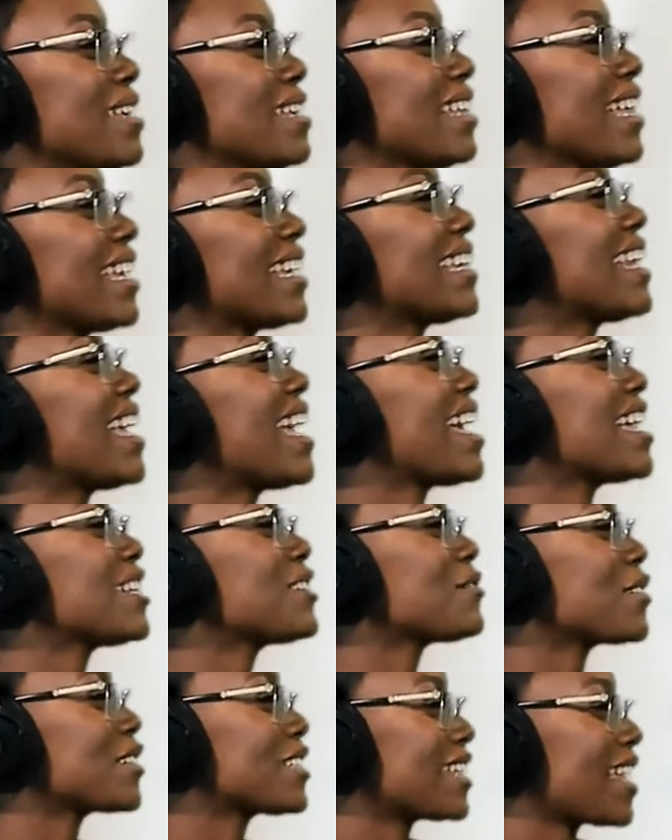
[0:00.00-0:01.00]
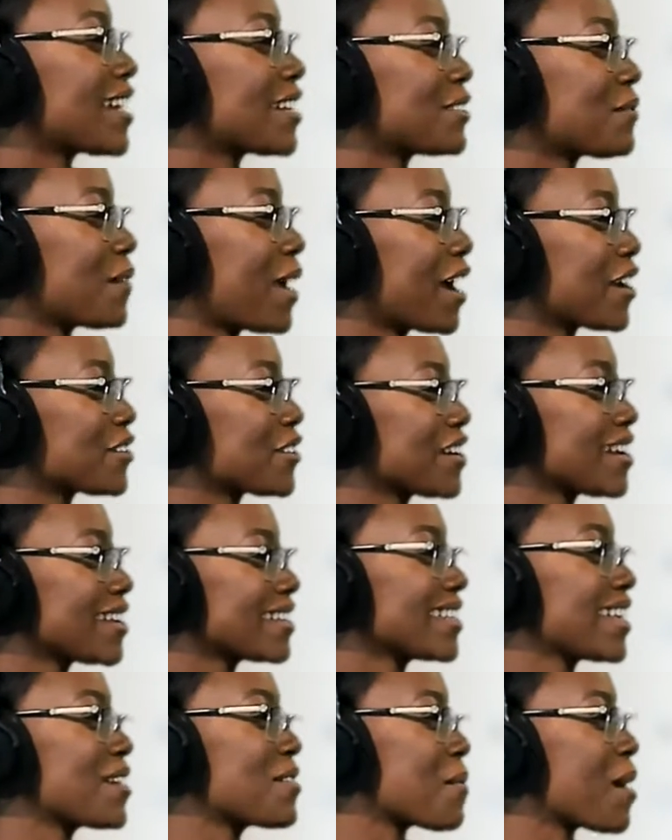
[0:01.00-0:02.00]
like an S for satisfactory, and I was
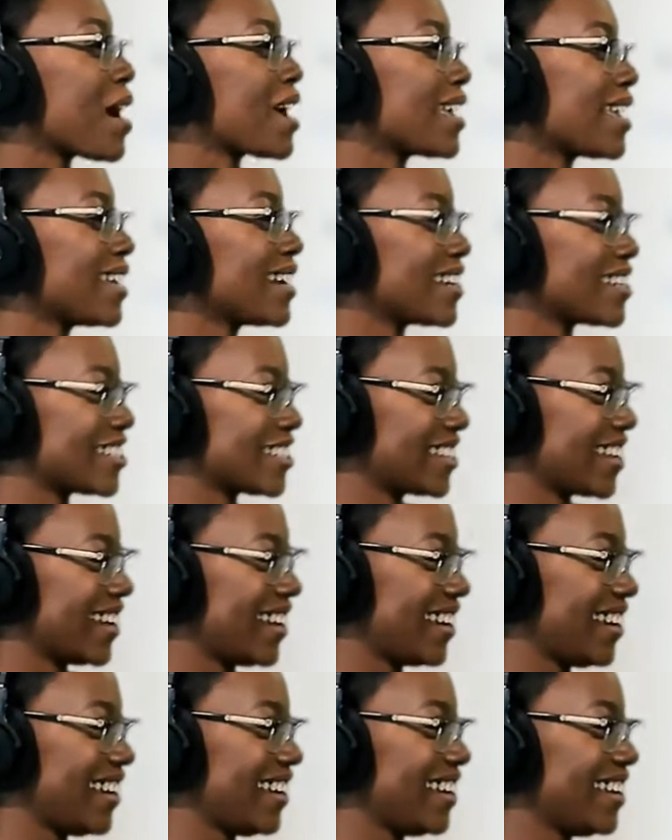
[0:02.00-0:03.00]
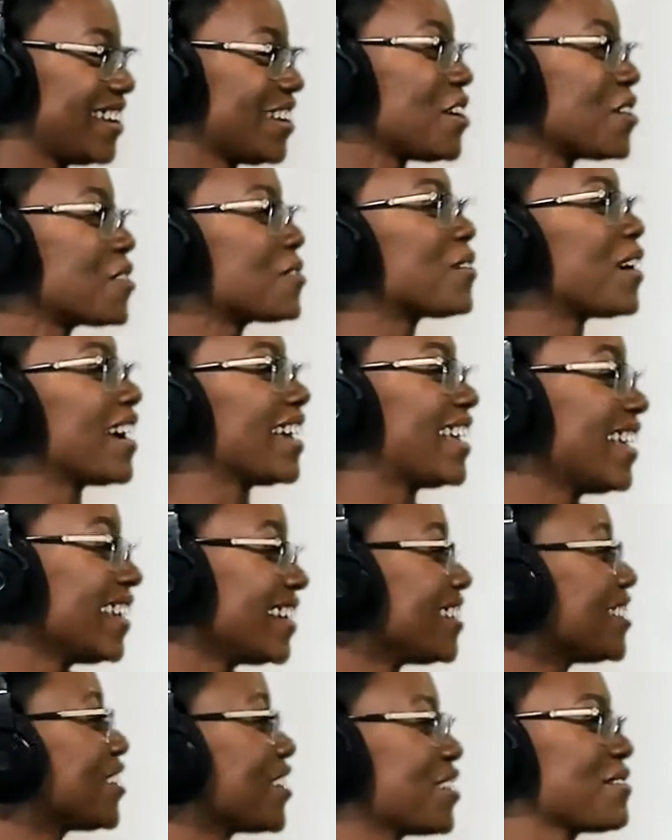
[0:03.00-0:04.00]
like, why can't I just get an E? Why,
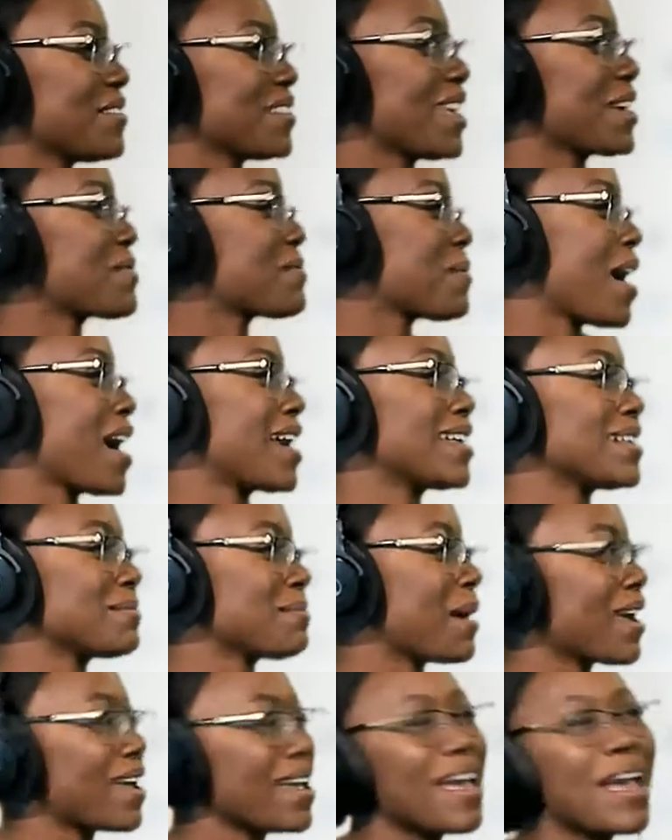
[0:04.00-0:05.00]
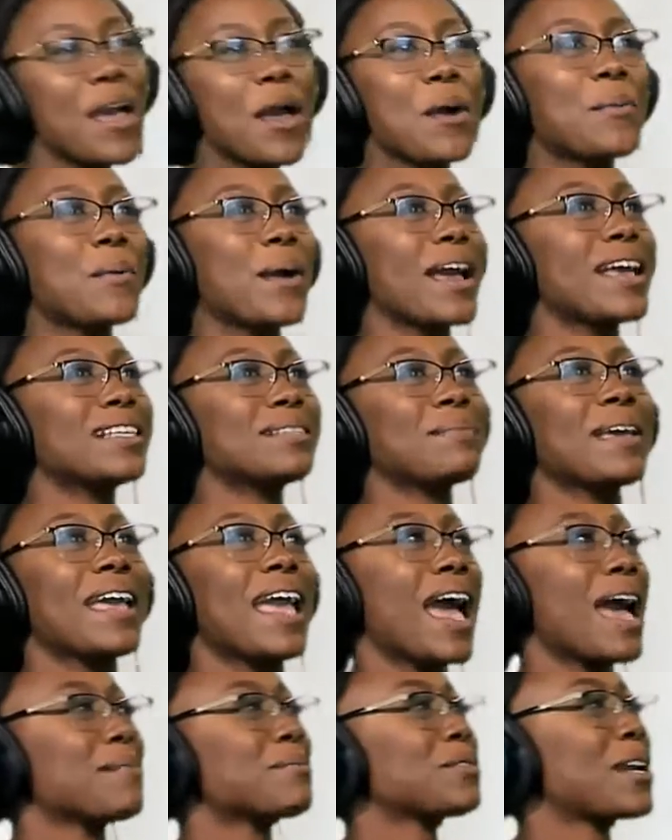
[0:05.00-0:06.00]
you know what I mean? Like, why is my
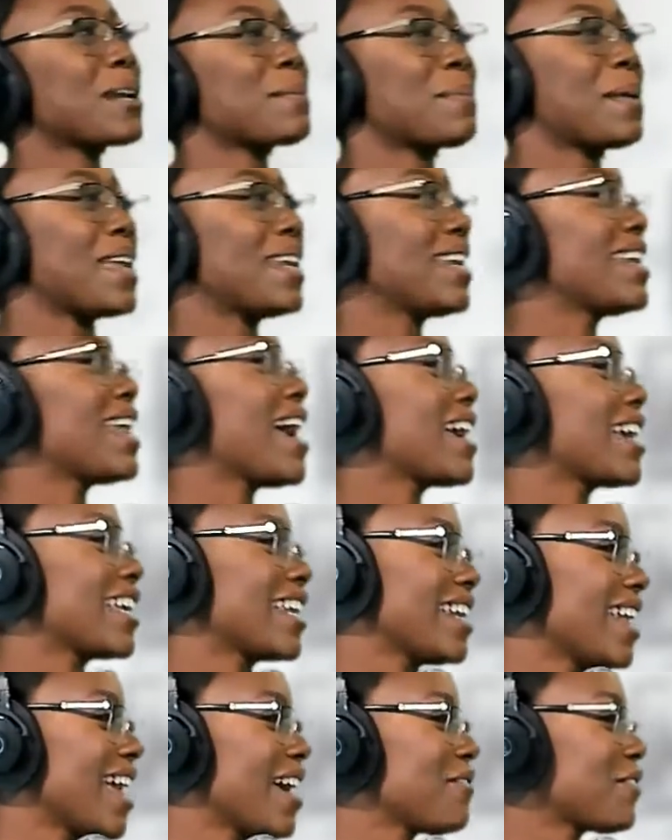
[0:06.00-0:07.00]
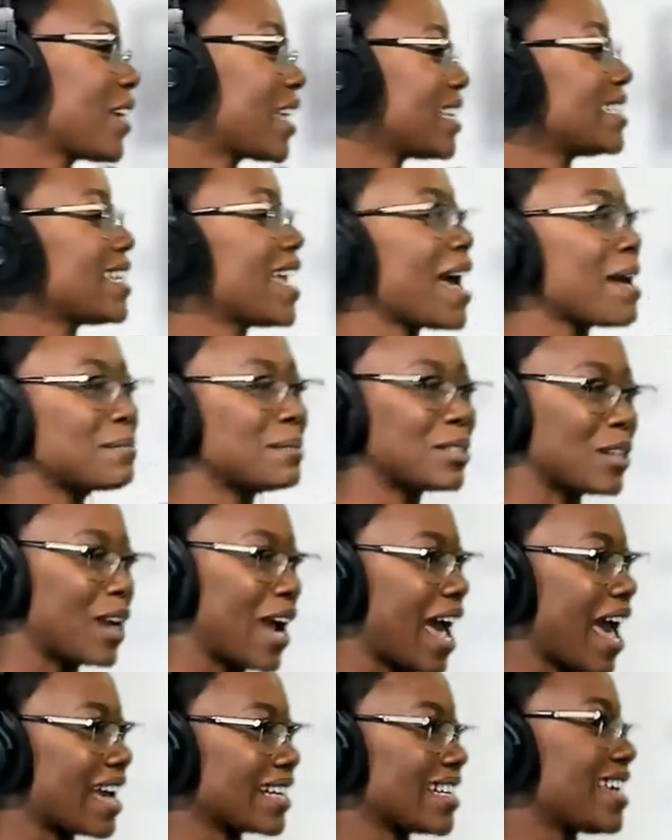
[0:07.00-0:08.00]
abstract painting not good enough? Like, it's
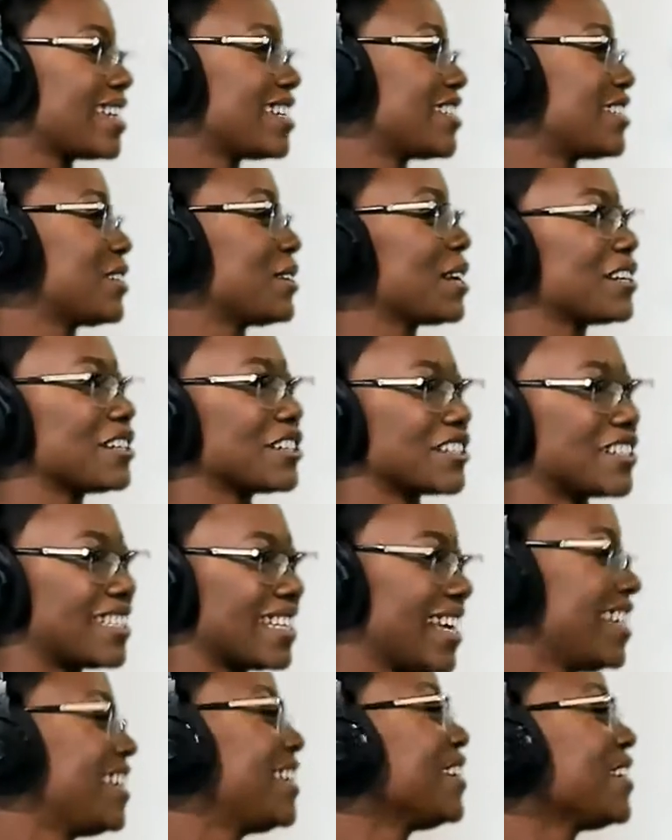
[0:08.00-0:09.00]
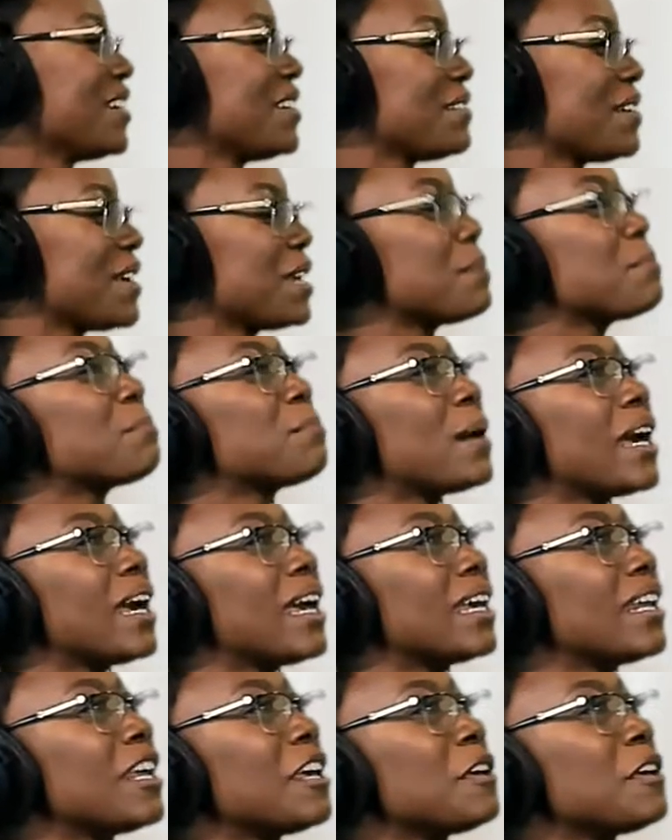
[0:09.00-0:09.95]
abstract. I just don't understand. You know what I mean? But